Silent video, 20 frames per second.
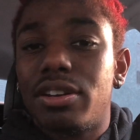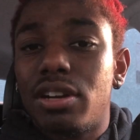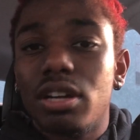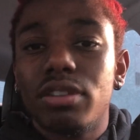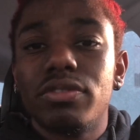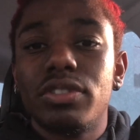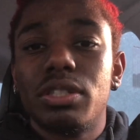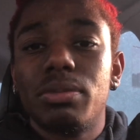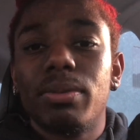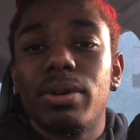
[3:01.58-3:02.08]

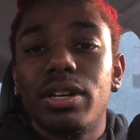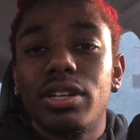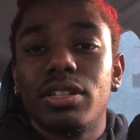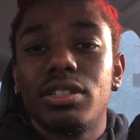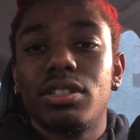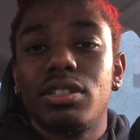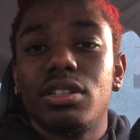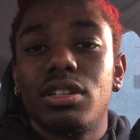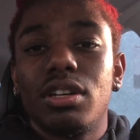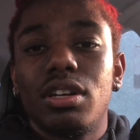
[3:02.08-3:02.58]
nervous, bro?
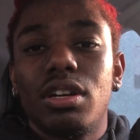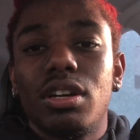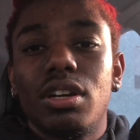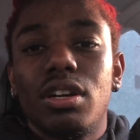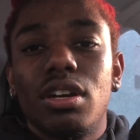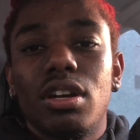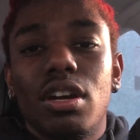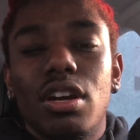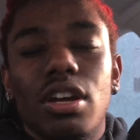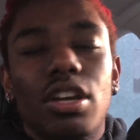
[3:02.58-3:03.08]

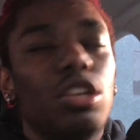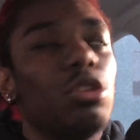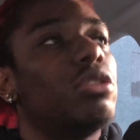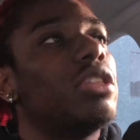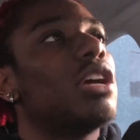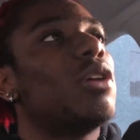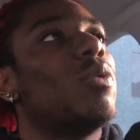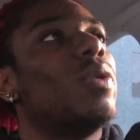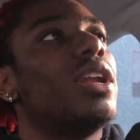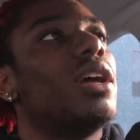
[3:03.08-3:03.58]
You
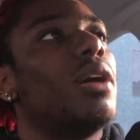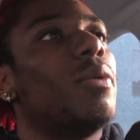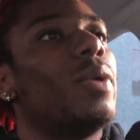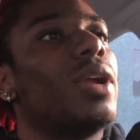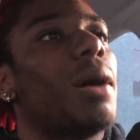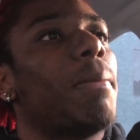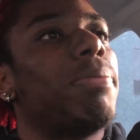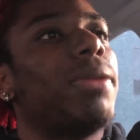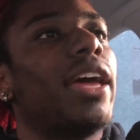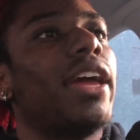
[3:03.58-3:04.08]
think when a
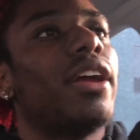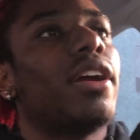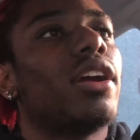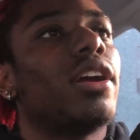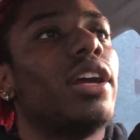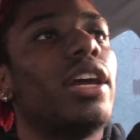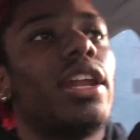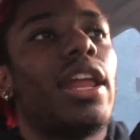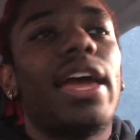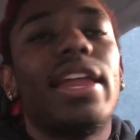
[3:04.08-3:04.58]
when a player
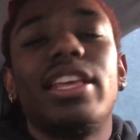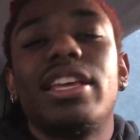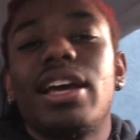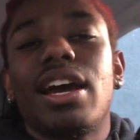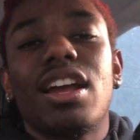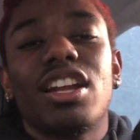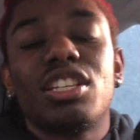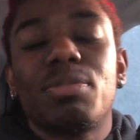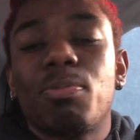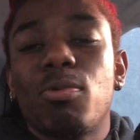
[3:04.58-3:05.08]
in any
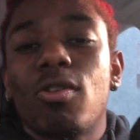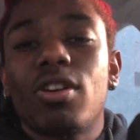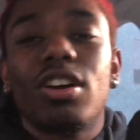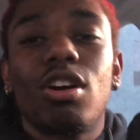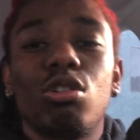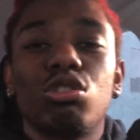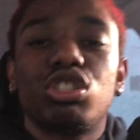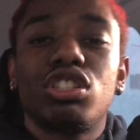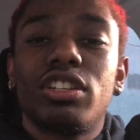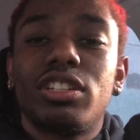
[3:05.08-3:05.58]
kind of sport
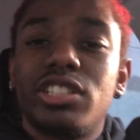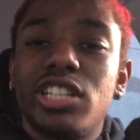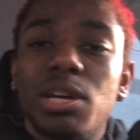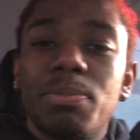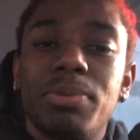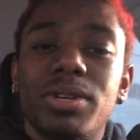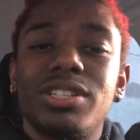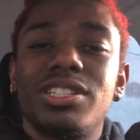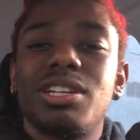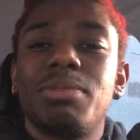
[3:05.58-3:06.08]
goes to a
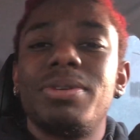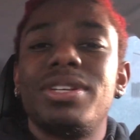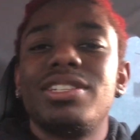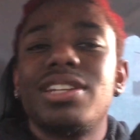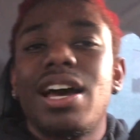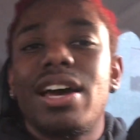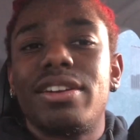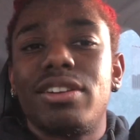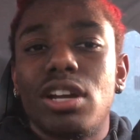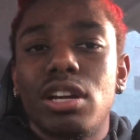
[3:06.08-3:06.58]
championship, he's
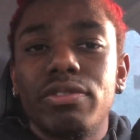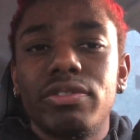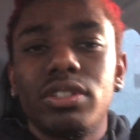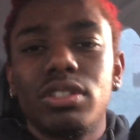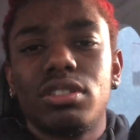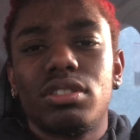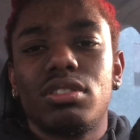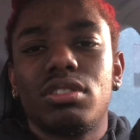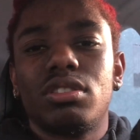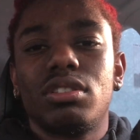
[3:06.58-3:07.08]
not
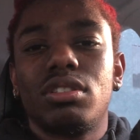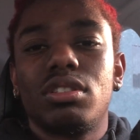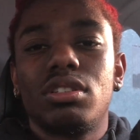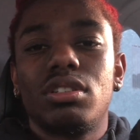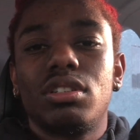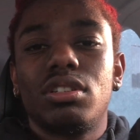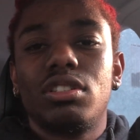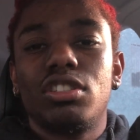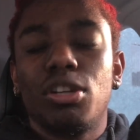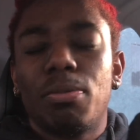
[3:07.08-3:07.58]
nervous
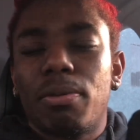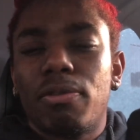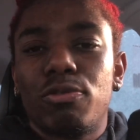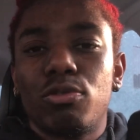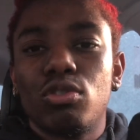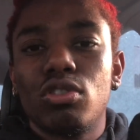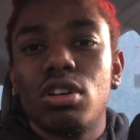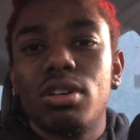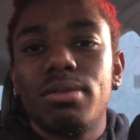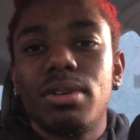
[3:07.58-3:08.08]
to
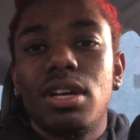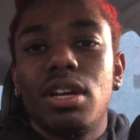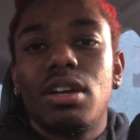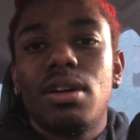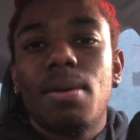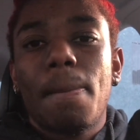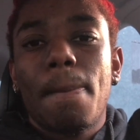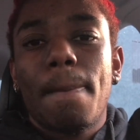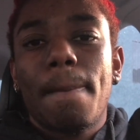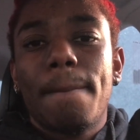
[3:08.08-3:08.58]
perform?
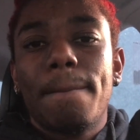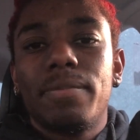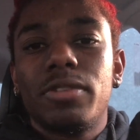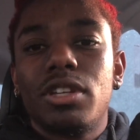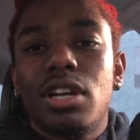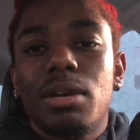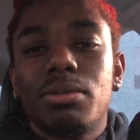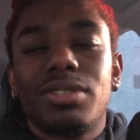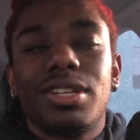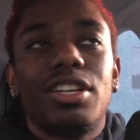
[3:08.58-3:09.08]
You
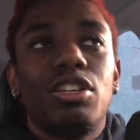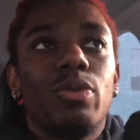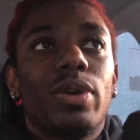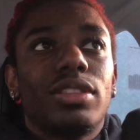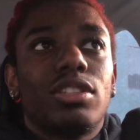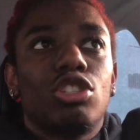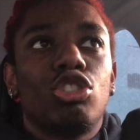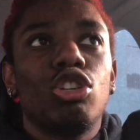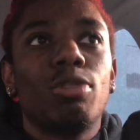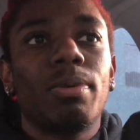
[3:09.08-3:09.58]
know what I'm saying? You
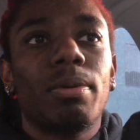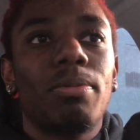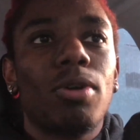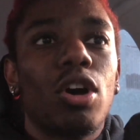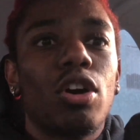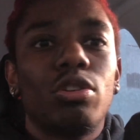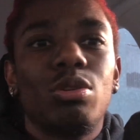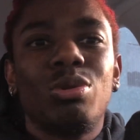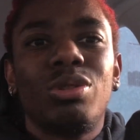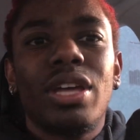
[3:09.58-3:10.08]
at the Super
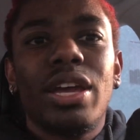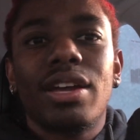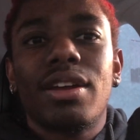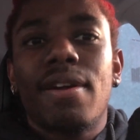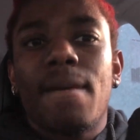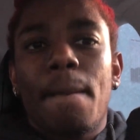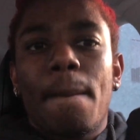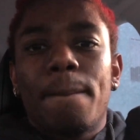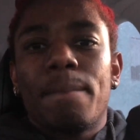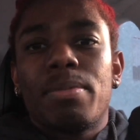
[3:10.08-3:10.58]
Bowl, you think
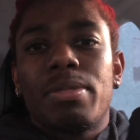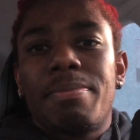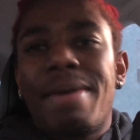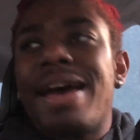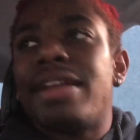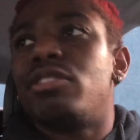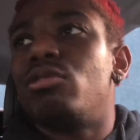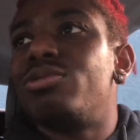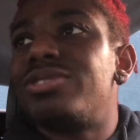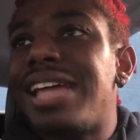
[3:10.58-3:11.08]

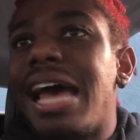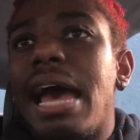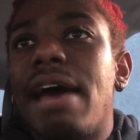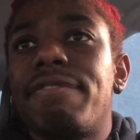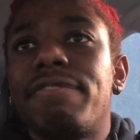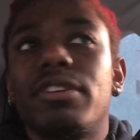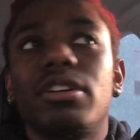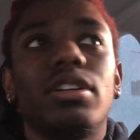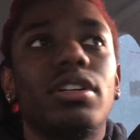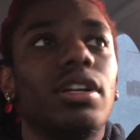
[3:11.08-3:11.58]
Matthew
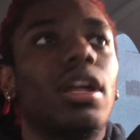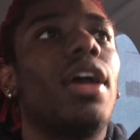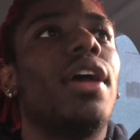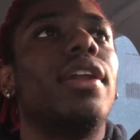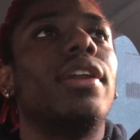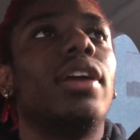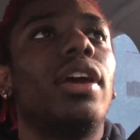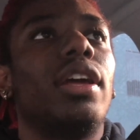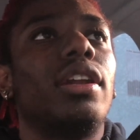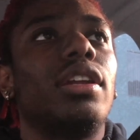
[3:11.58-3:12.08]
Stafford
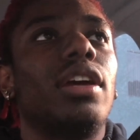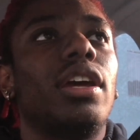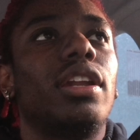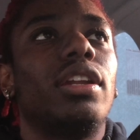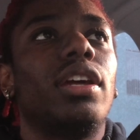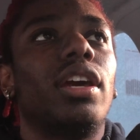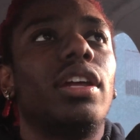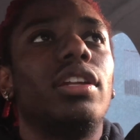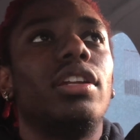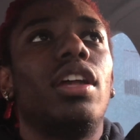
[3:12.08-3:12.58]
and and and
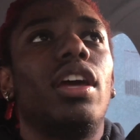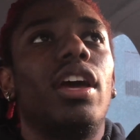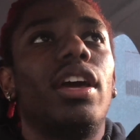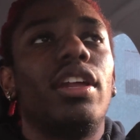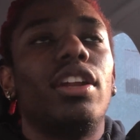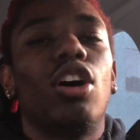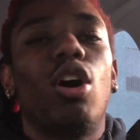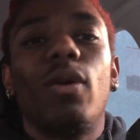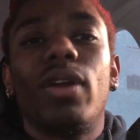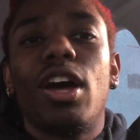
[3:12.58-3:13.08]
and,
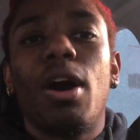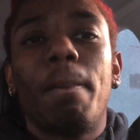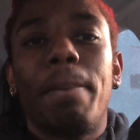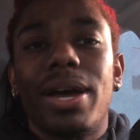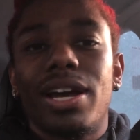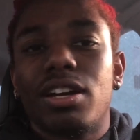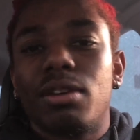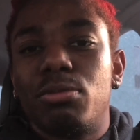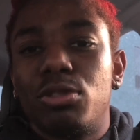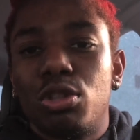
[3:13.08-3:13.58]
and Odell
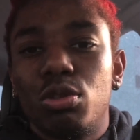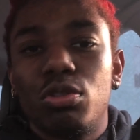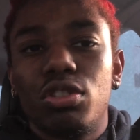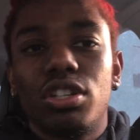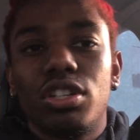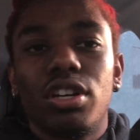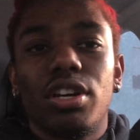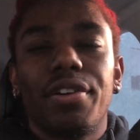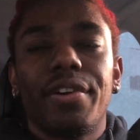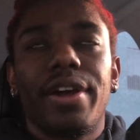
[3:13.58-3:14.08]
Beckham
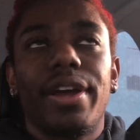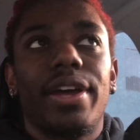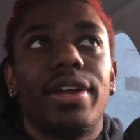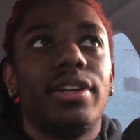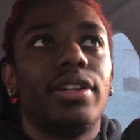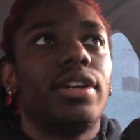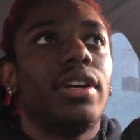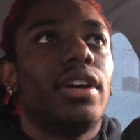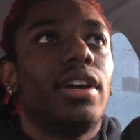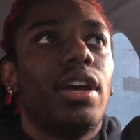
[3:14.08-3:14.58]
Junior and
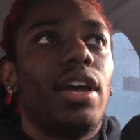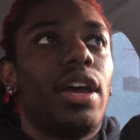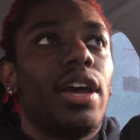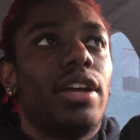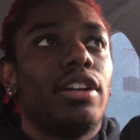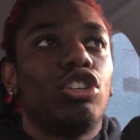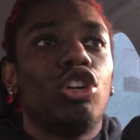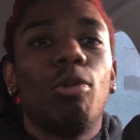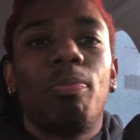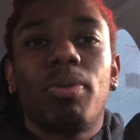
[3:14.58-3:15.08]

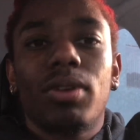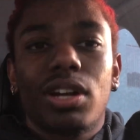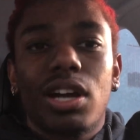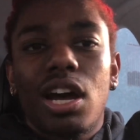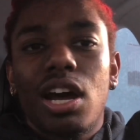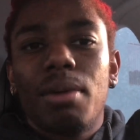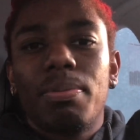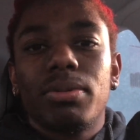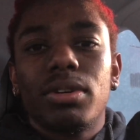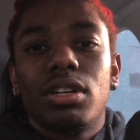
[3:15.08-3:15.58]
and Cooper
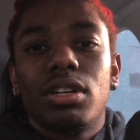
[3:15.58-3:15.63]
Kupp,